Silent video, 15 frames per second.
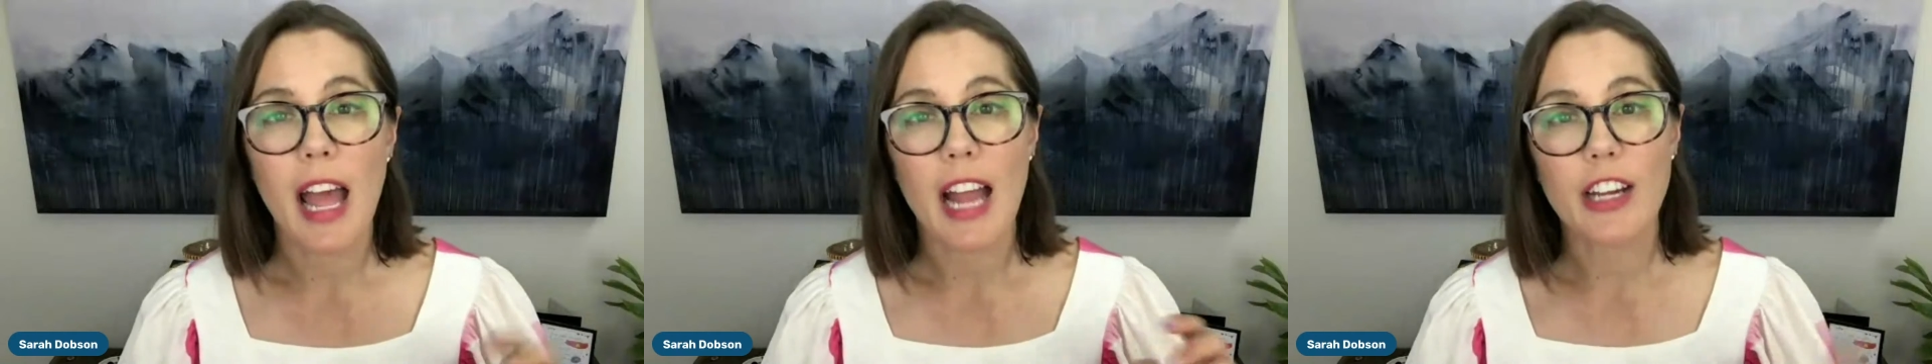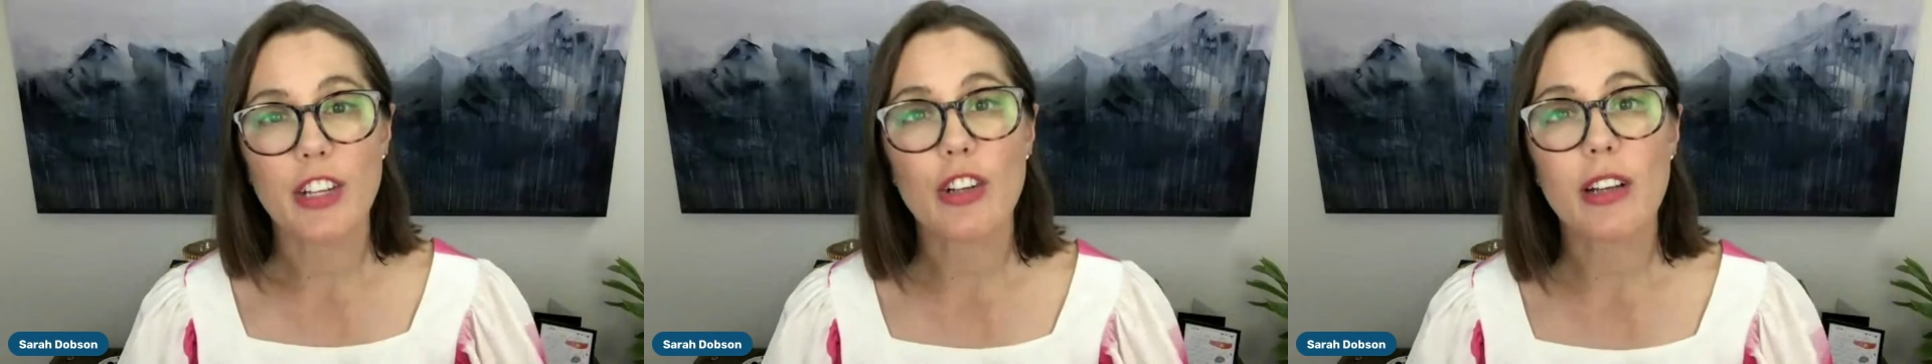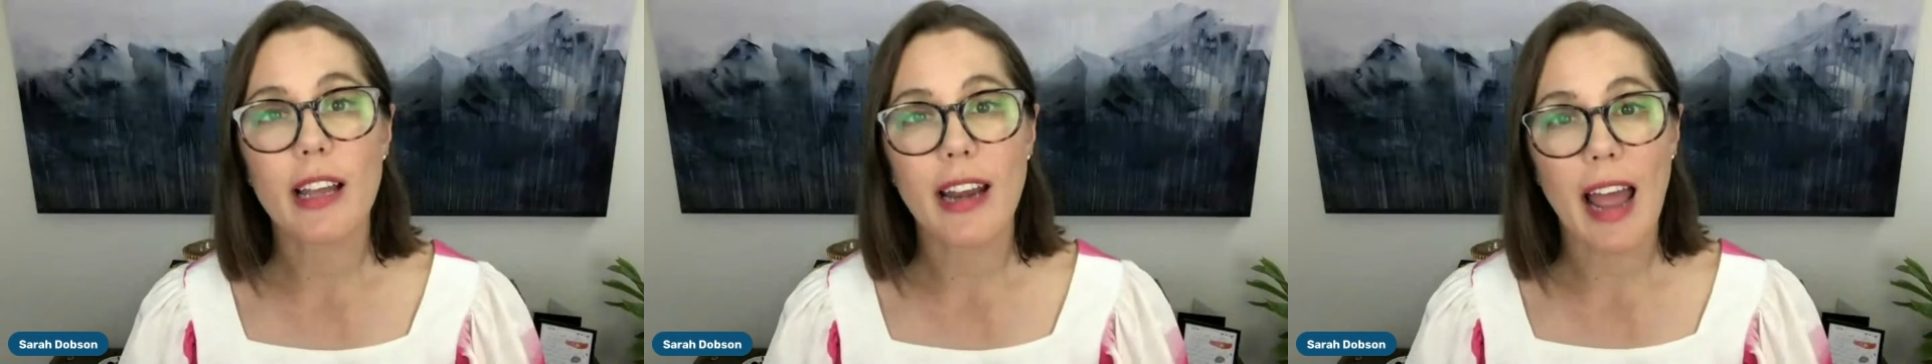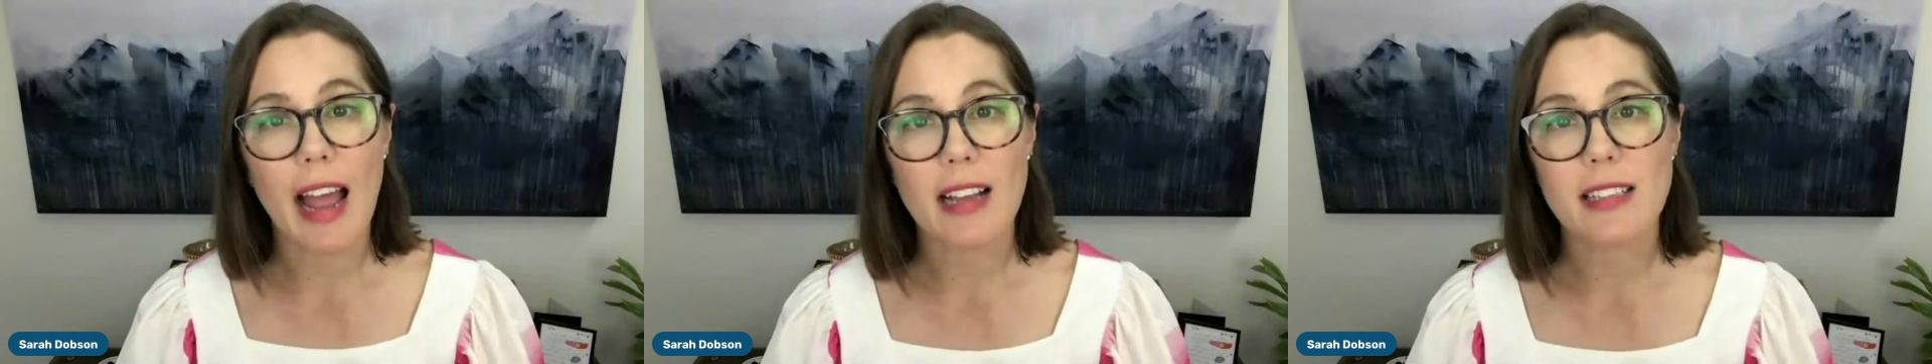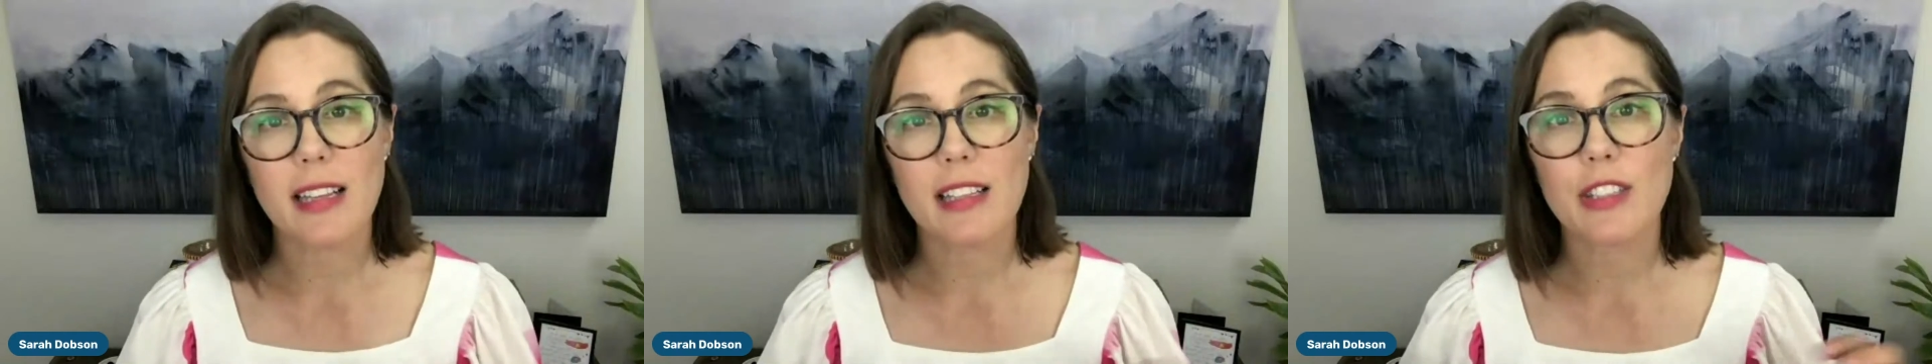and you'll get
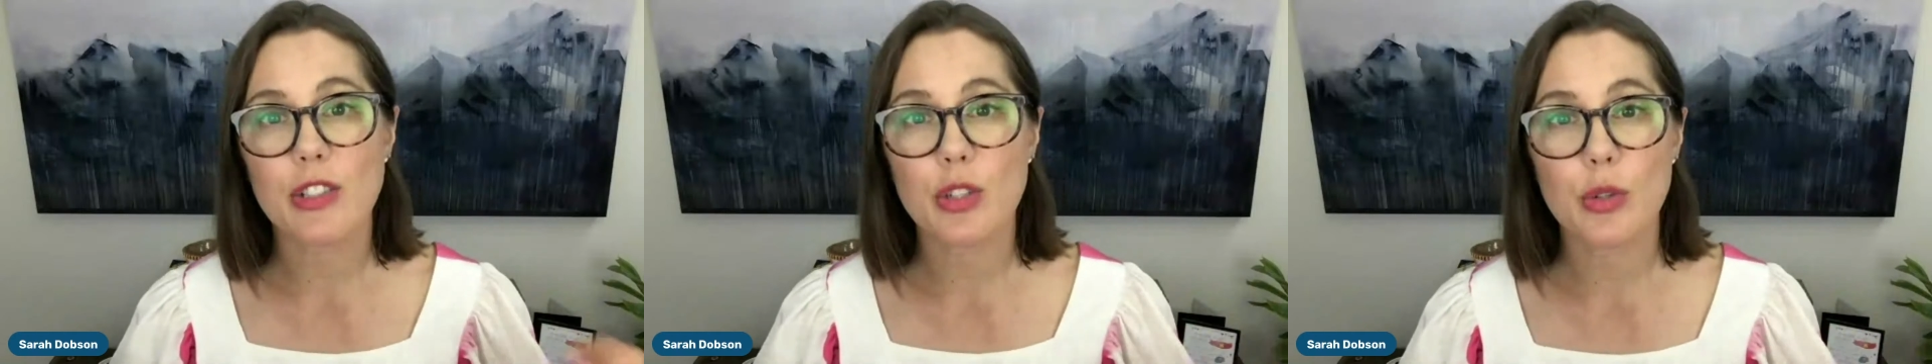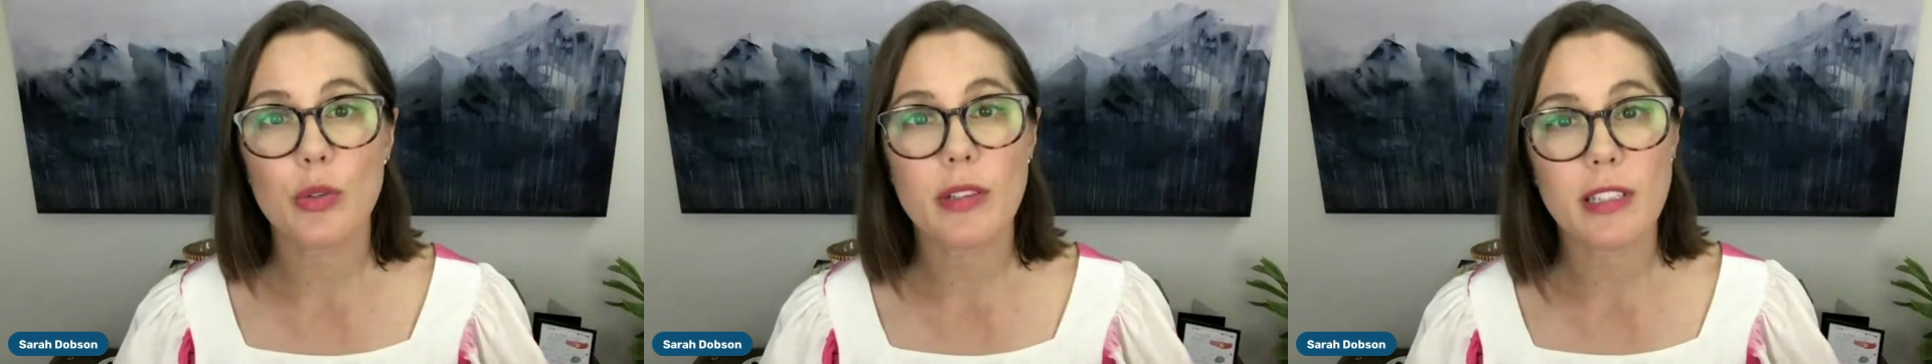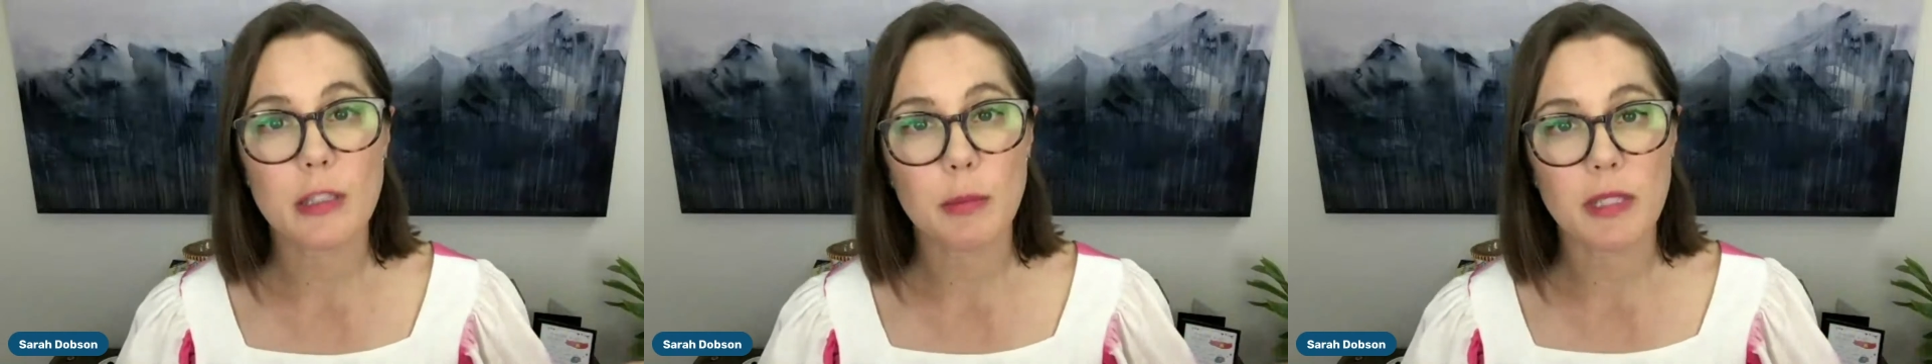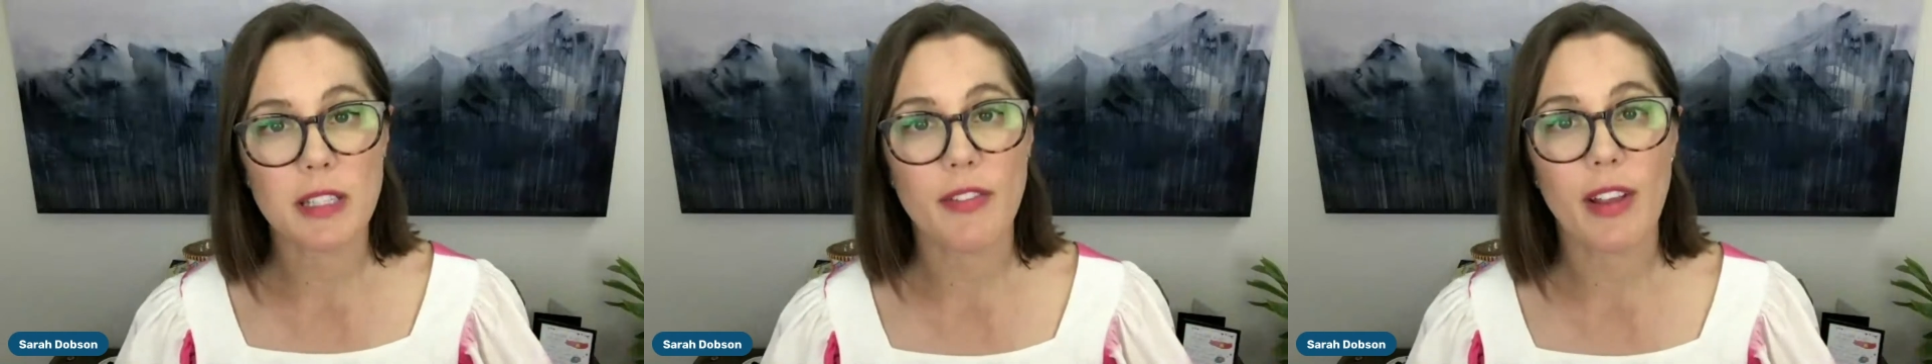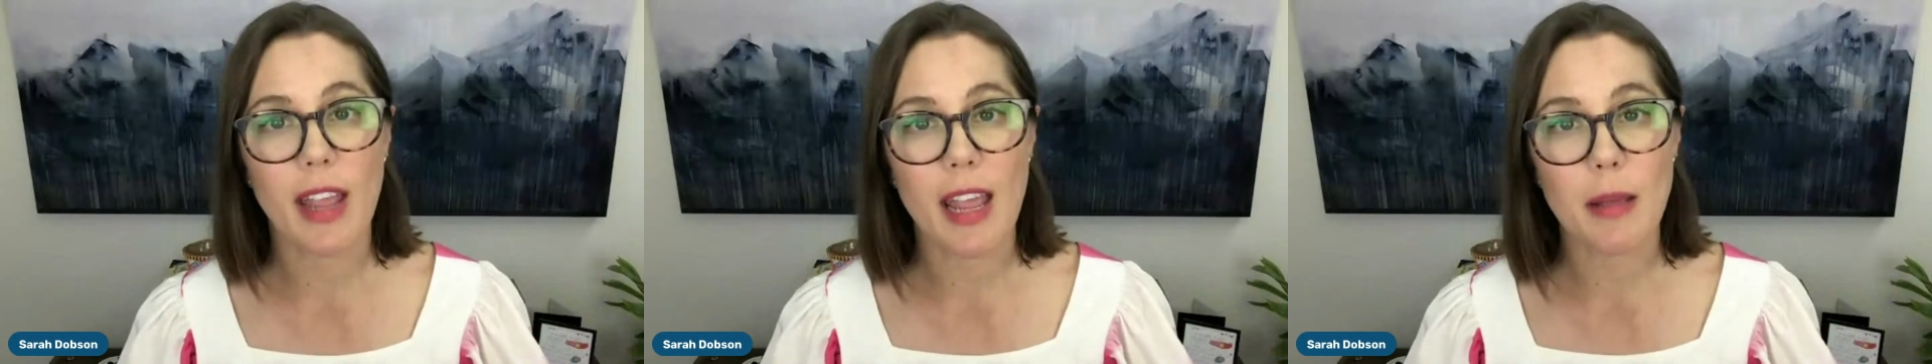access to the
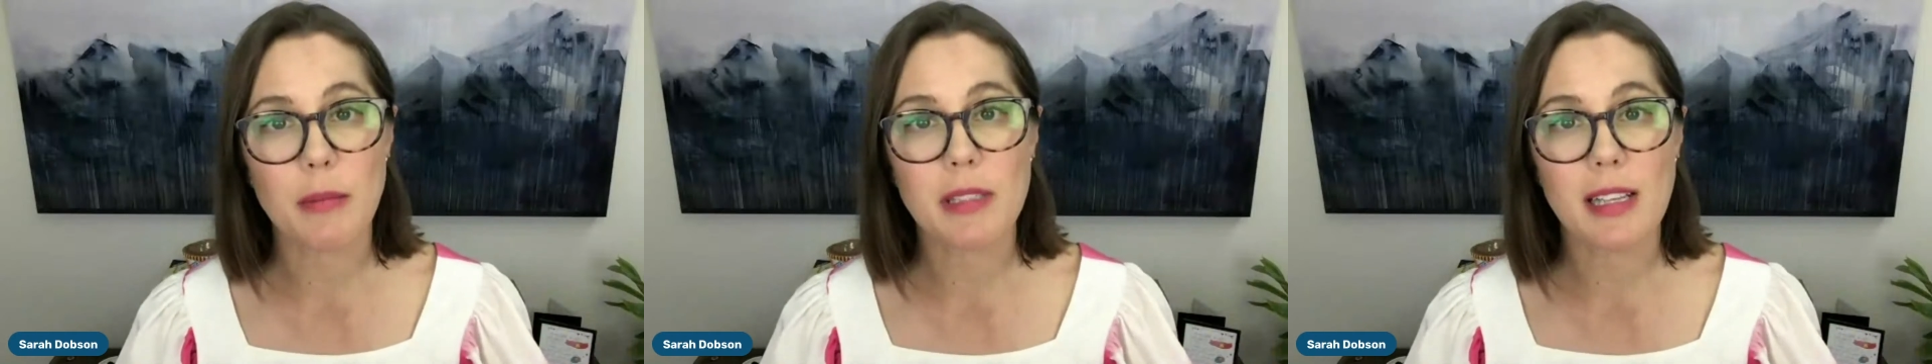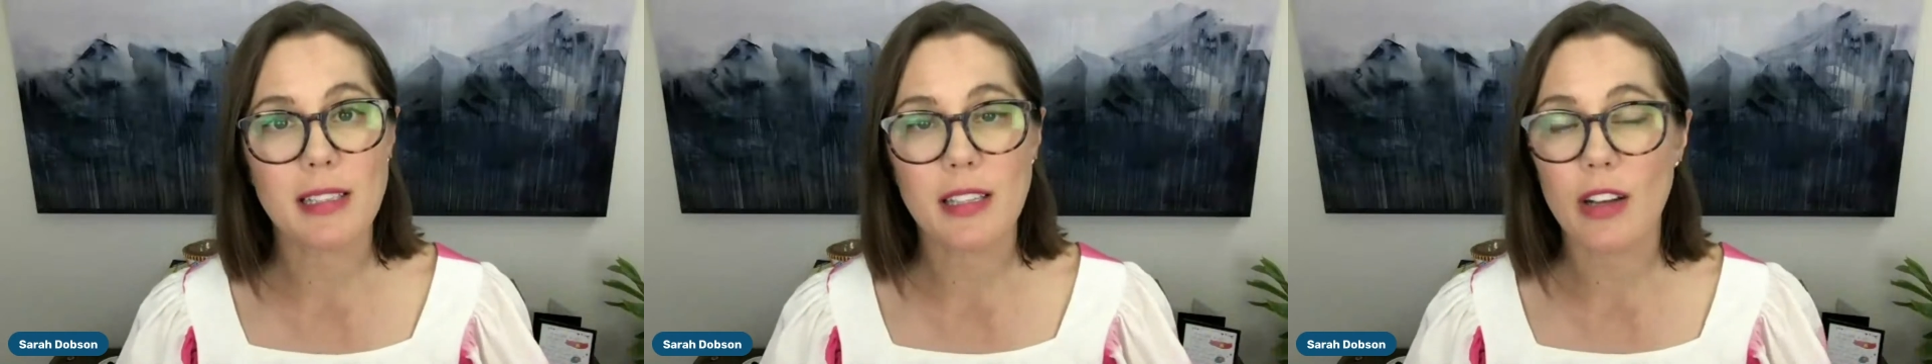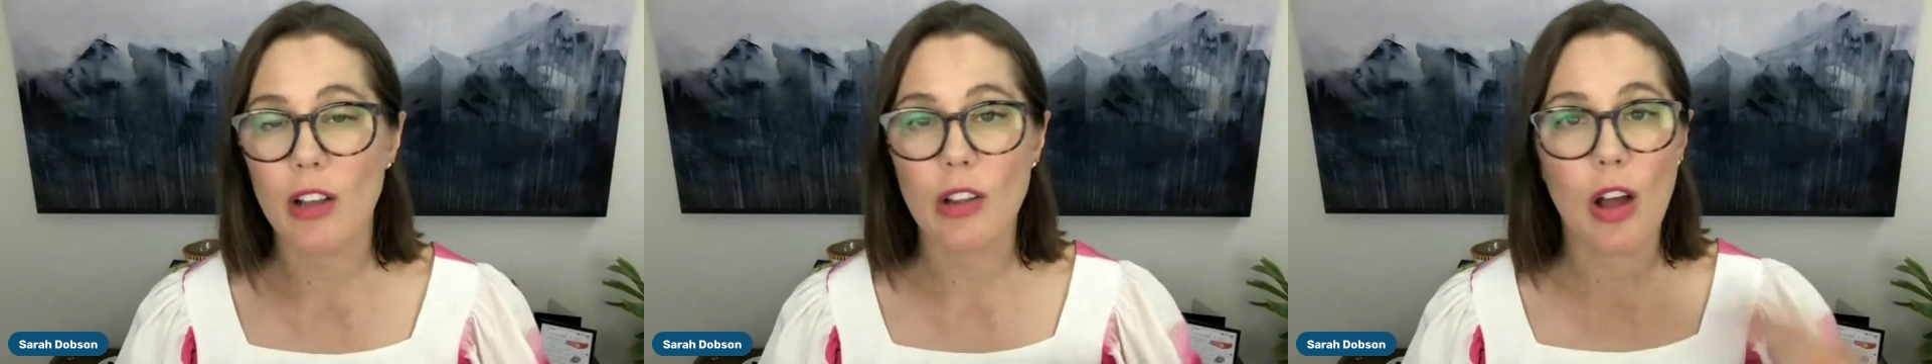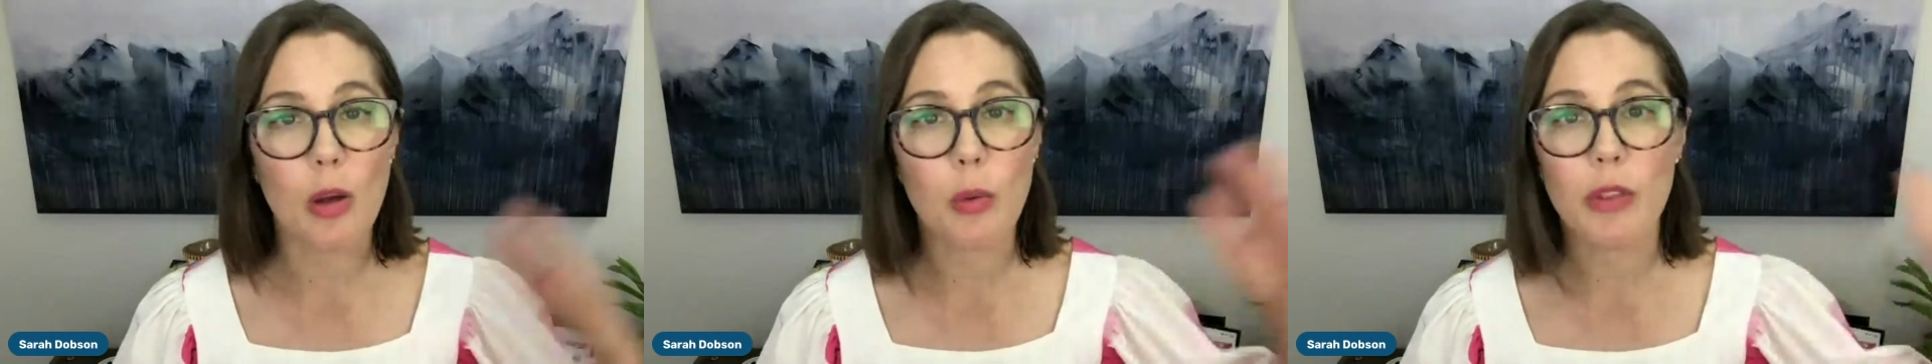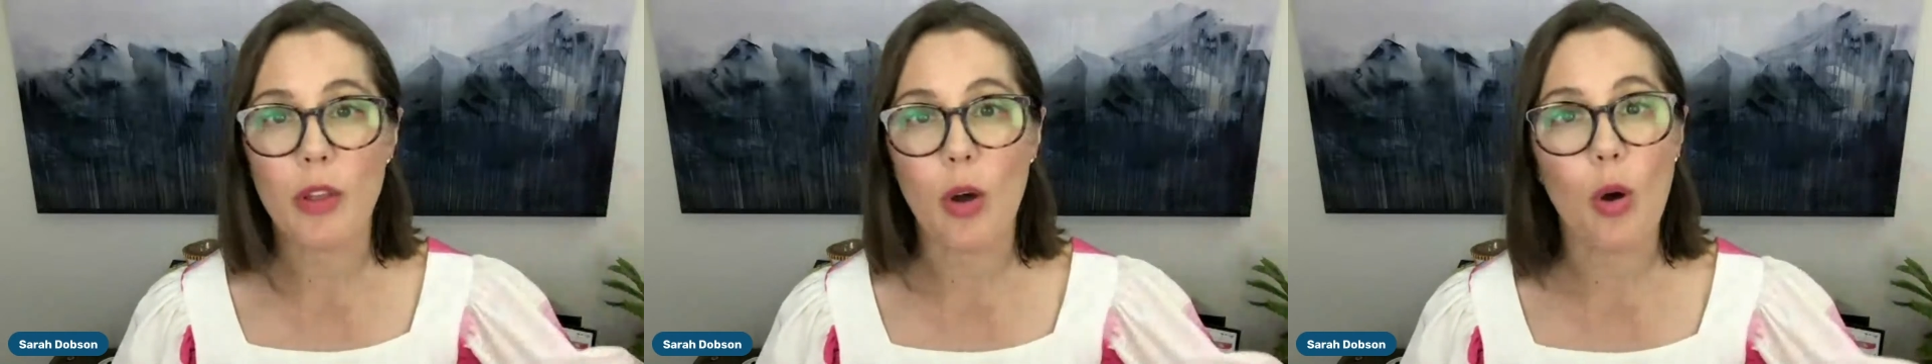specific aims lesson along with